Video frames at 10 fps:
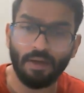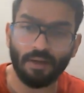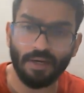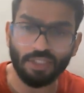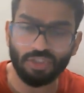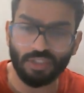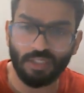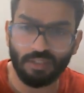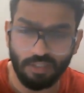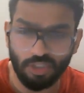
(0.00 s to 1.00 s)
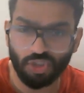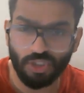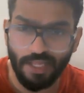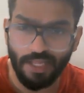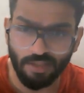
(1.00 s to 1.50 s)
National
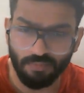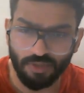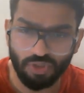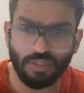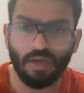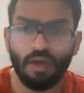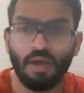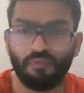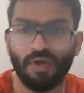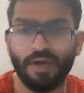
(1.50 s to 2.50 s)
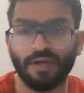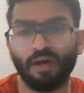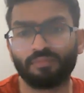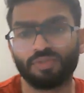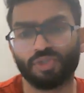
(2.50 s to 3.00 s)
Digital Health Mission. When it
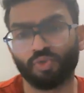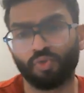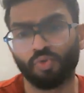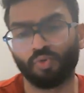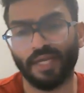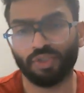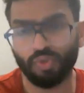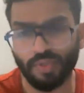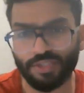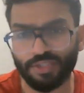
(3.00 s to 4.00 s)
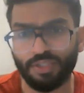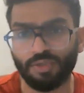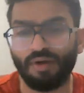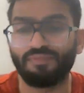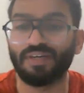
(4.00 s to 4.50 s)
comes to education,
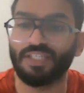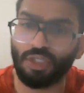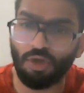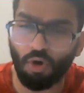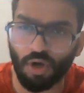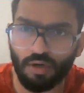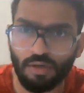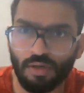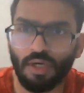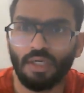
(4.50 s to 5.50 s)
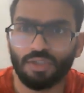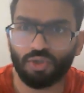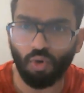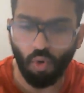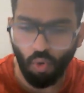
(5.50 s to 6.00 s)
you have DigiLocker.
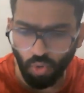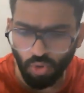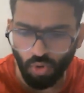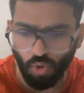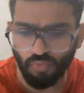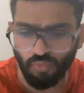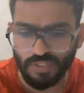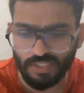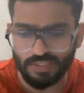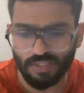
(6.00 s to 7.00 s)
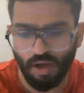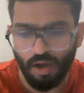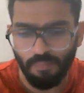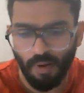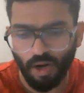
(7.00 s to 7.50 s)
So all of these
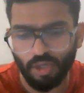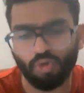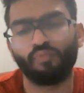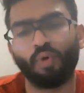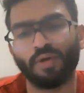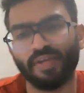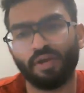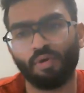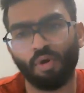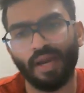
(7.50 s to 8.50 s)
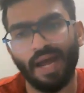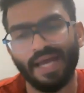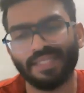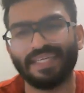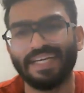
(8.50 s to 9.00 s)
are part of what we call
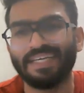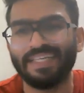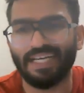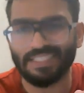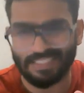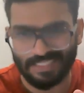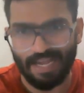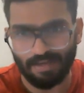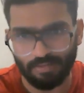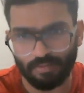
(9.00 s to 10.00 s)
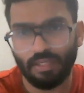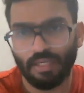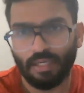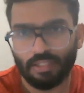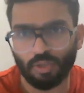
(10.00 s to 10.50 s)
as India Stack.
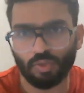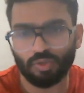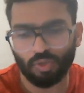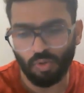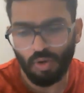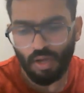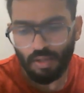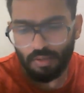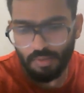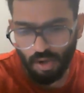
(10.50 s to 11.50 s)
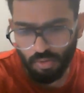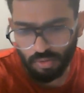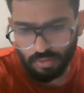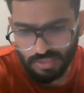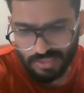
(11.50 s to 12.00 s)
So
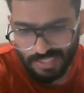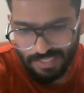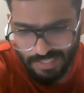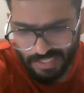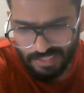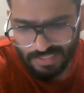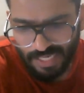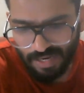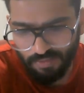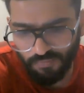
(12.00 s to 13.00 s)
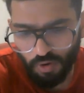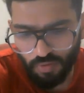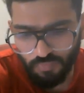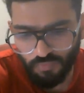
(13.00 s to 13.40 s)
now this India Stack for